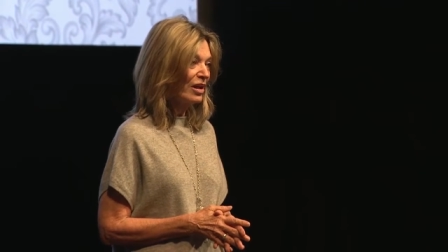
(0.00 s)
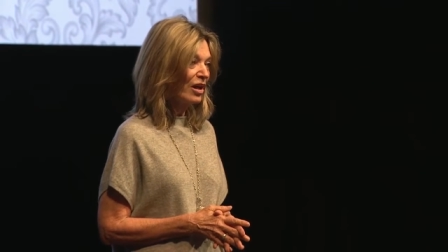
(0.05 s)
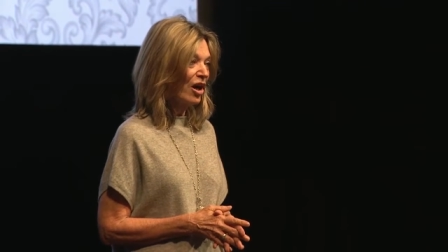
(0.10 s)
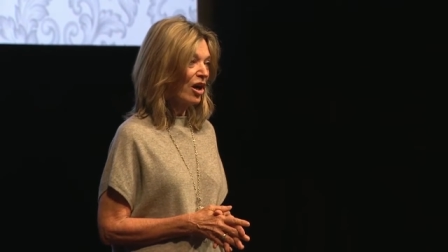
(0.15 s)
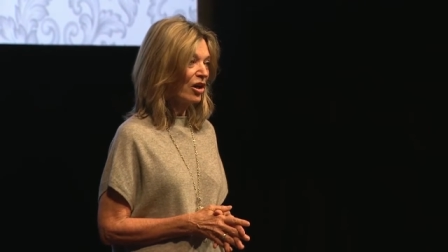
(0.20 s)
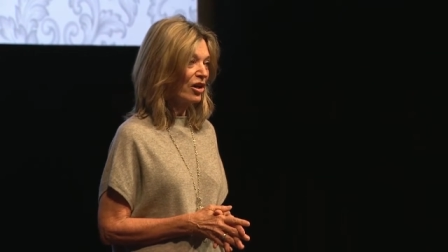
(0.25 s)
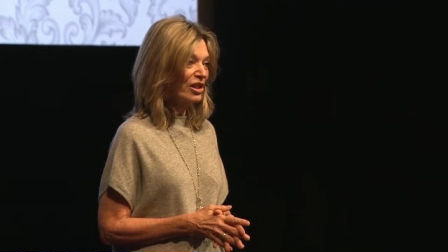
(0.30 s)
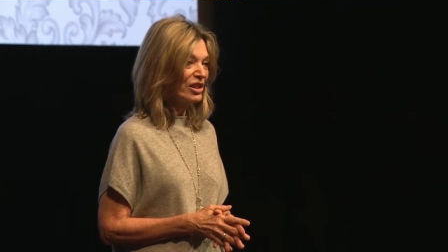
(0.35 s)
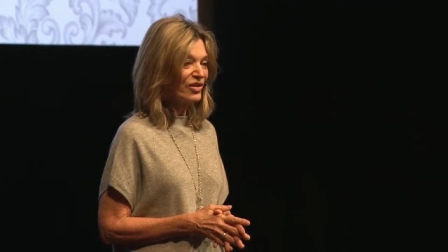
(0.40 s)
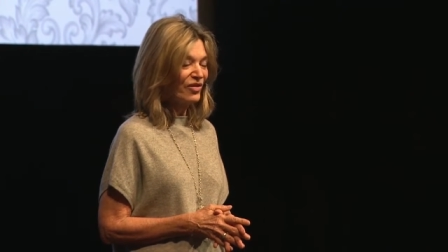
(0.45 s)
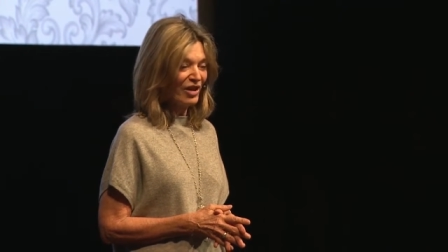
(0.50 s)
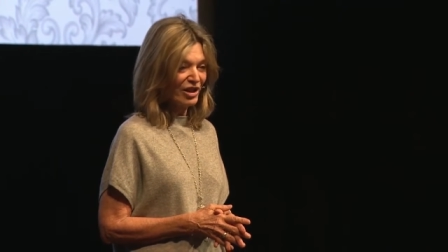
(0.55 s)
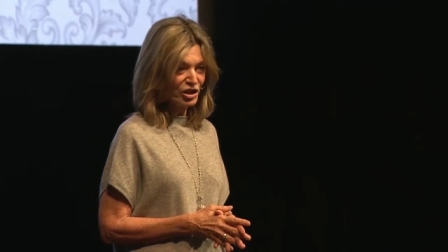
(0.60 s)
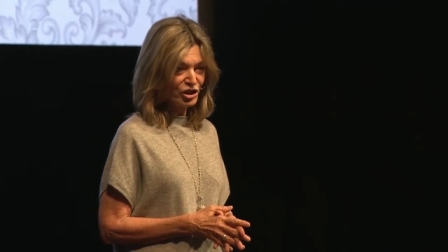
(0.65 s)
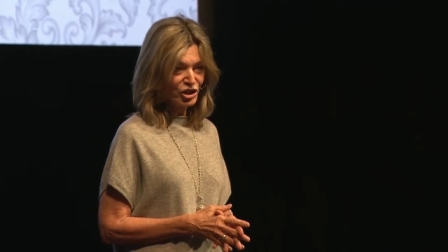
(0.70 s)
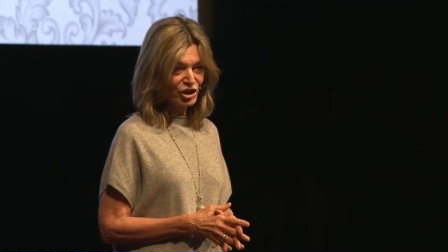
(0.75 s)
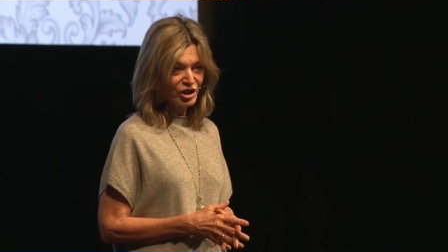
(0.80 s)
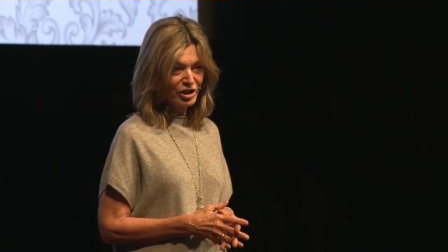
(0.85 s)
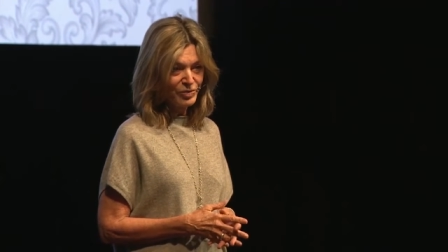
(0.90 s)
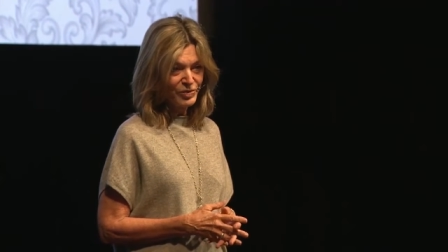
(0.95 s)
artist
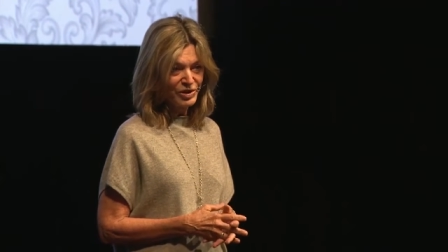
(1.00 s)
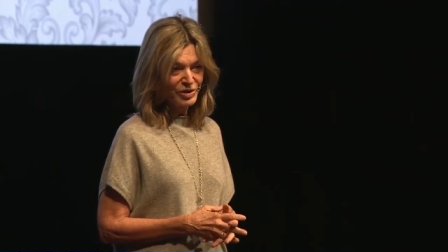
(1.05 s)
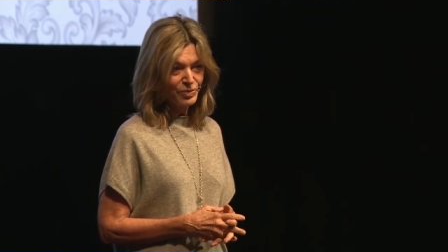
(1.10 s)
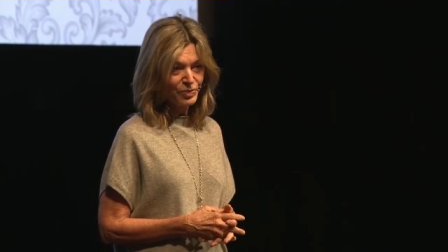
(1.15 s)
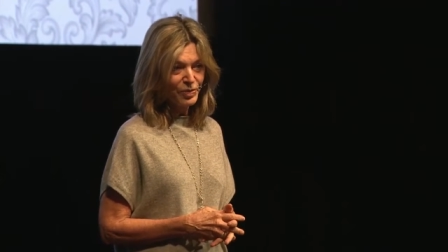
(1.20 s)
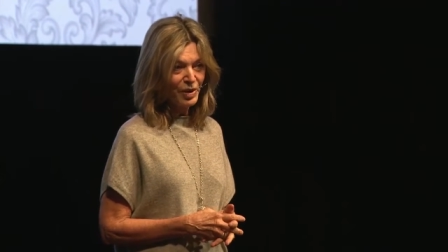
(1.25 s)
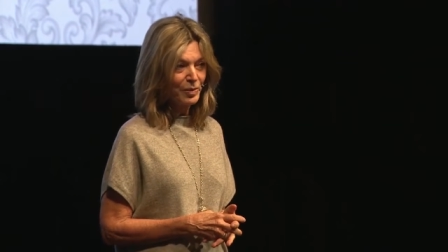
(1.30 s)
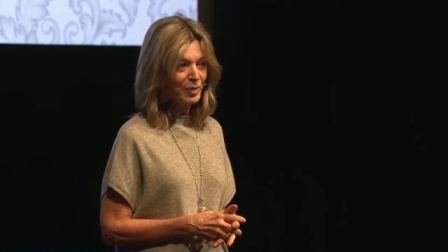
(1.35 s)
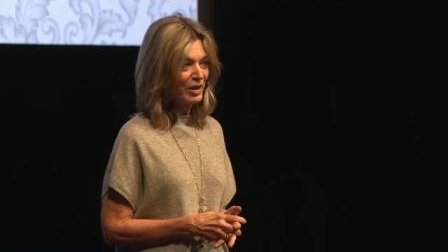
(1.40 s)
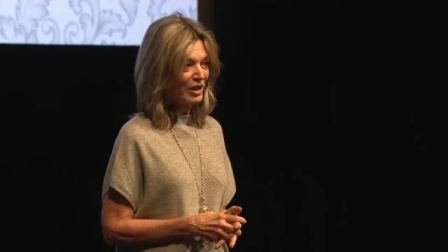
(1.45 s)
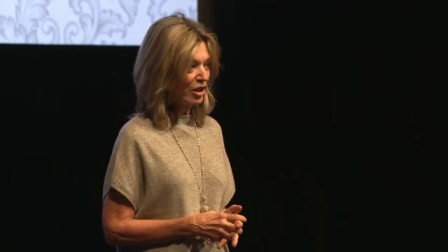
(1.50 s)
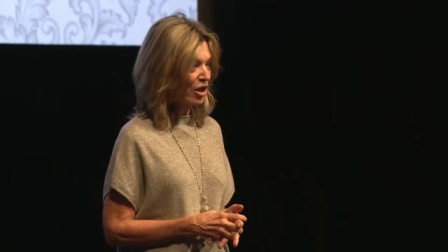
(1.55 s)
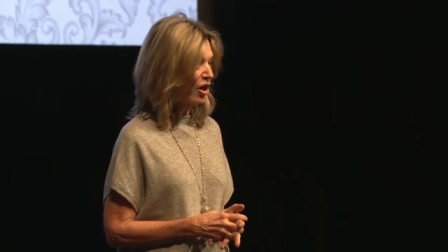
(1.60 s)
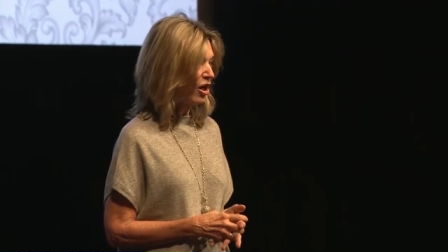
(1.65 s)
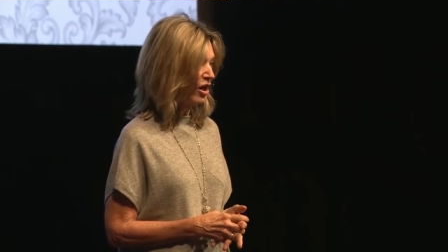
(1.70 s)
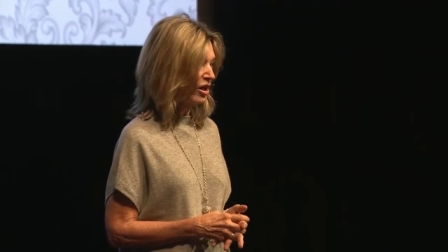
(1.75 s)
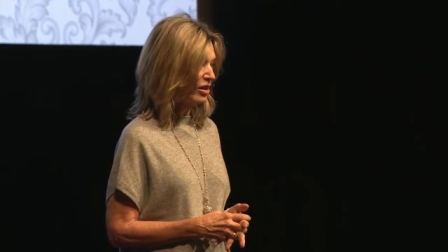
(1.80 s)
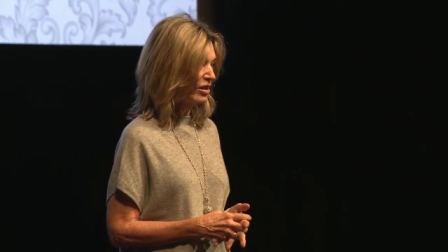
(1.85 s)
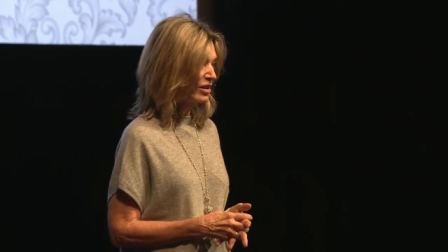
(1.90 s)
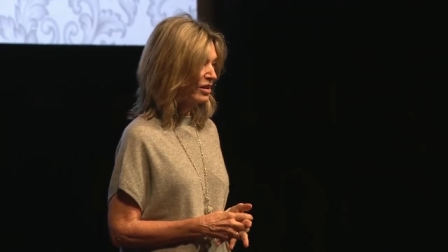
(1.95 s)
fellowships, public
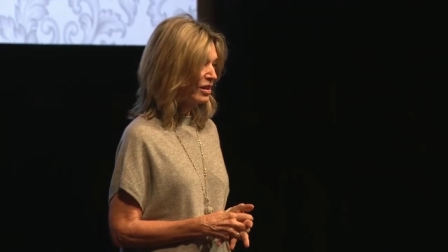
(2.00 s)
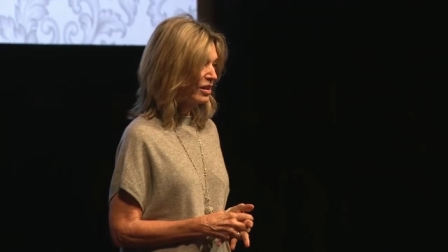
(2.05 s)
art,